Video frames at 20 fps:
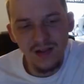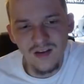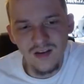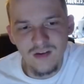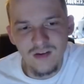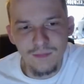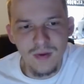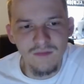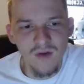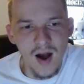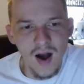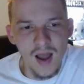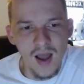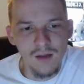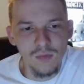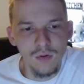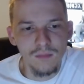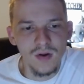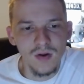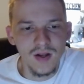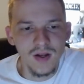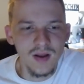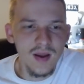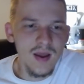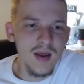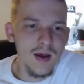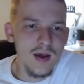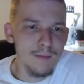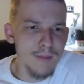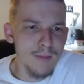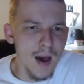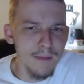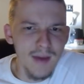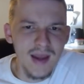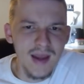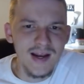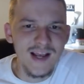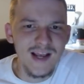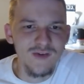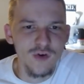least be viable. But my
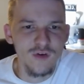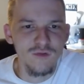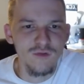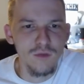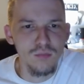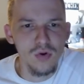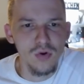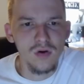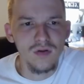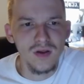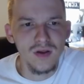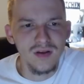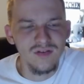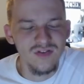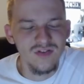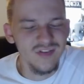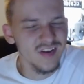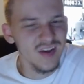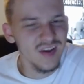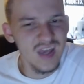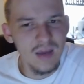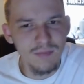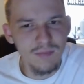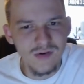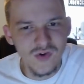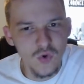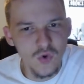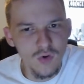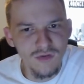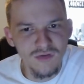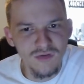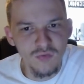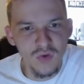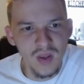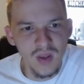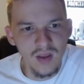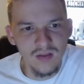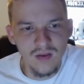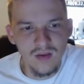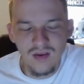main interest from Brooklyn, just to keep it short and
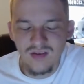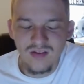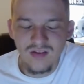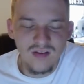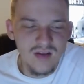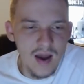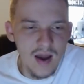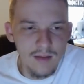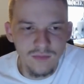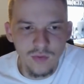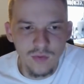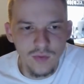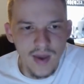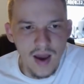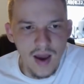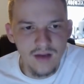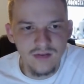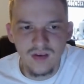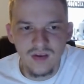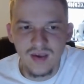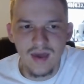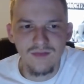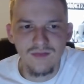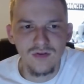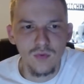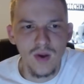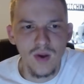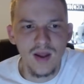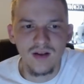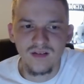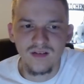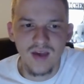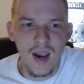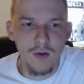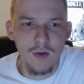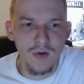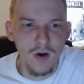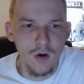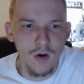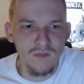sweet, it's the top two guys. It's Kevin Durant, it's
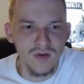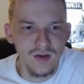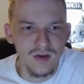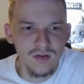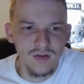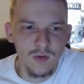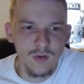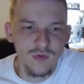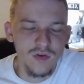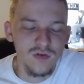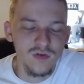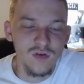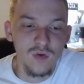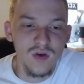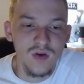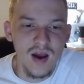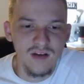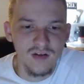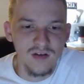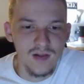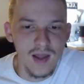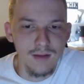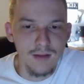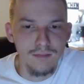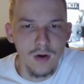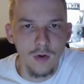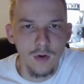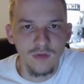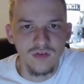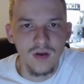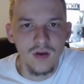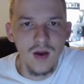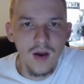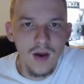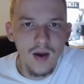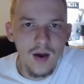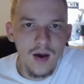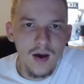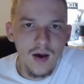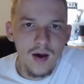Kyrie Irving. Those are the two guys I like most.
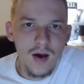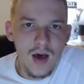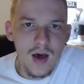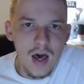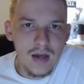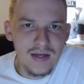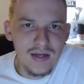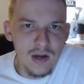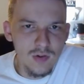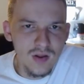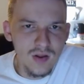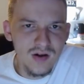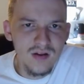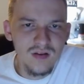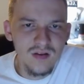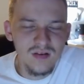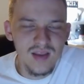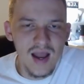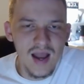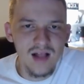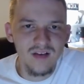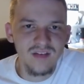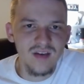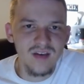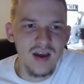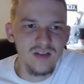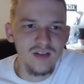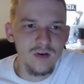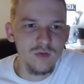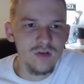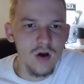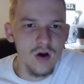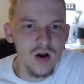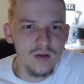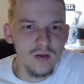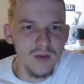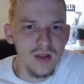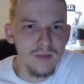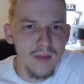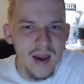Uh, now, looking at the Dallas side, though, talking
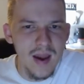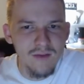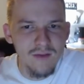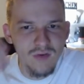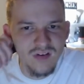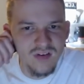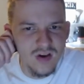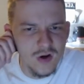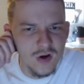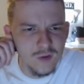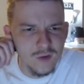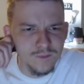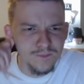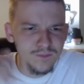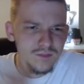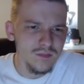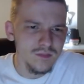about the Mavericks here,